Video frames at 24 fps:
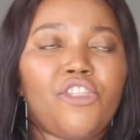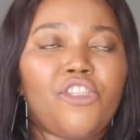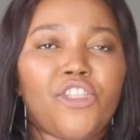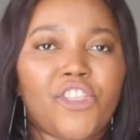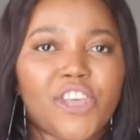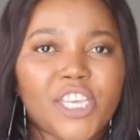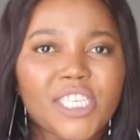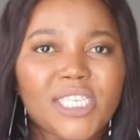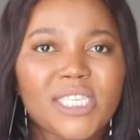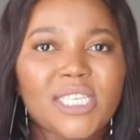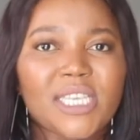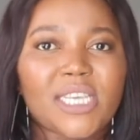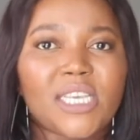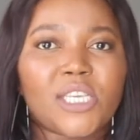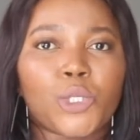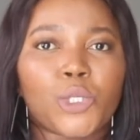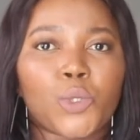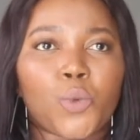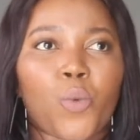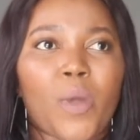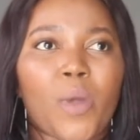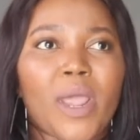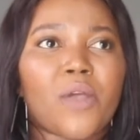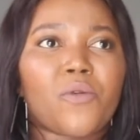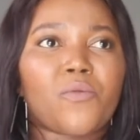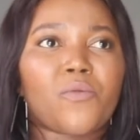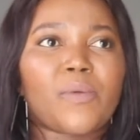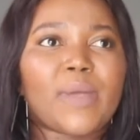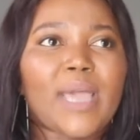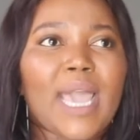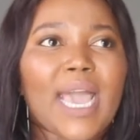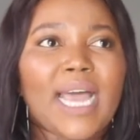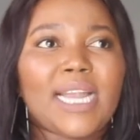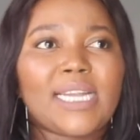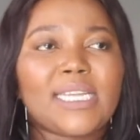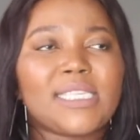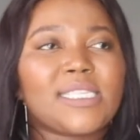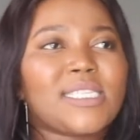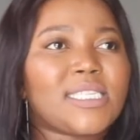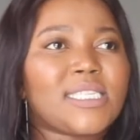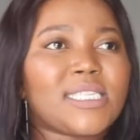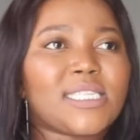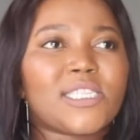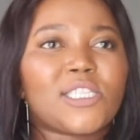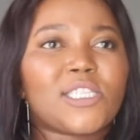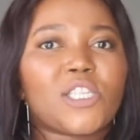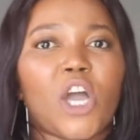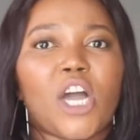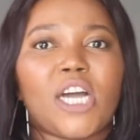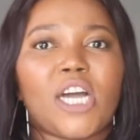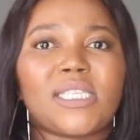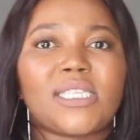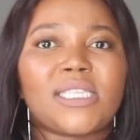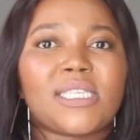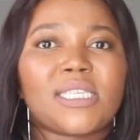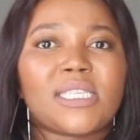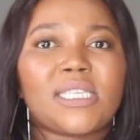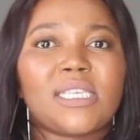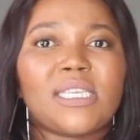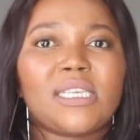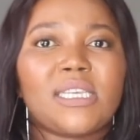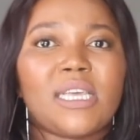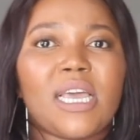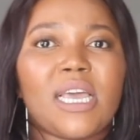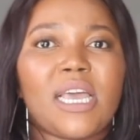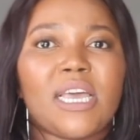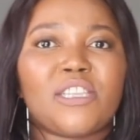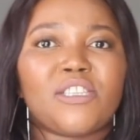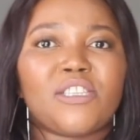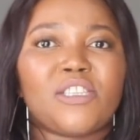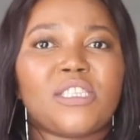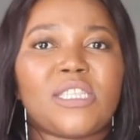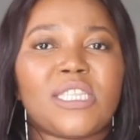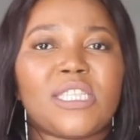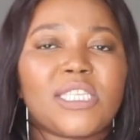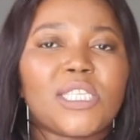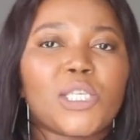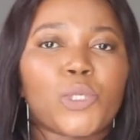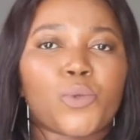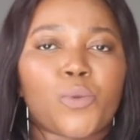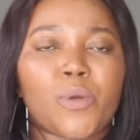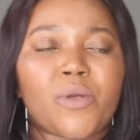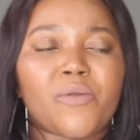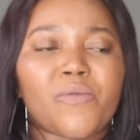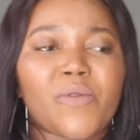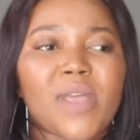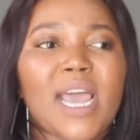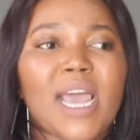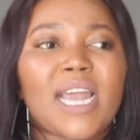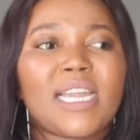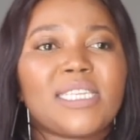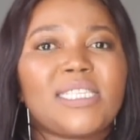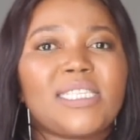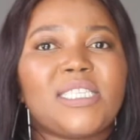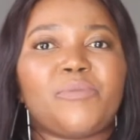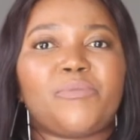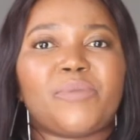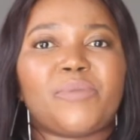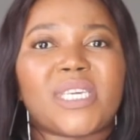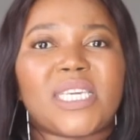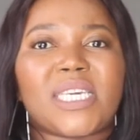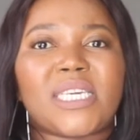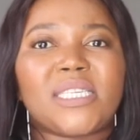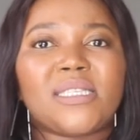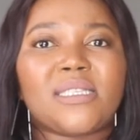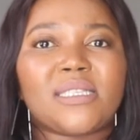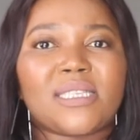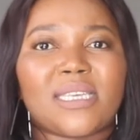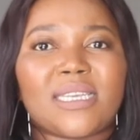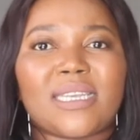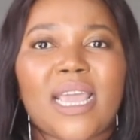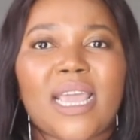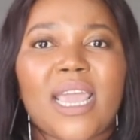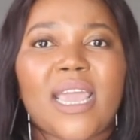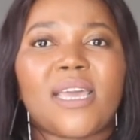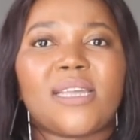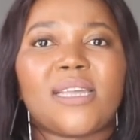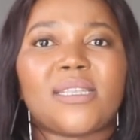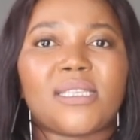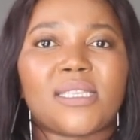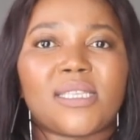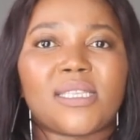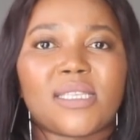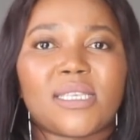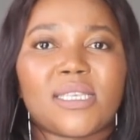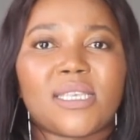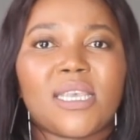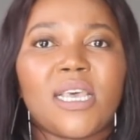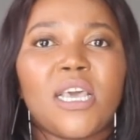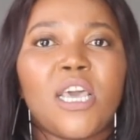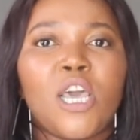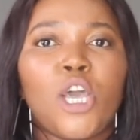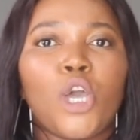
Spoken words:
this is where reality starts and this is where reality begins and ends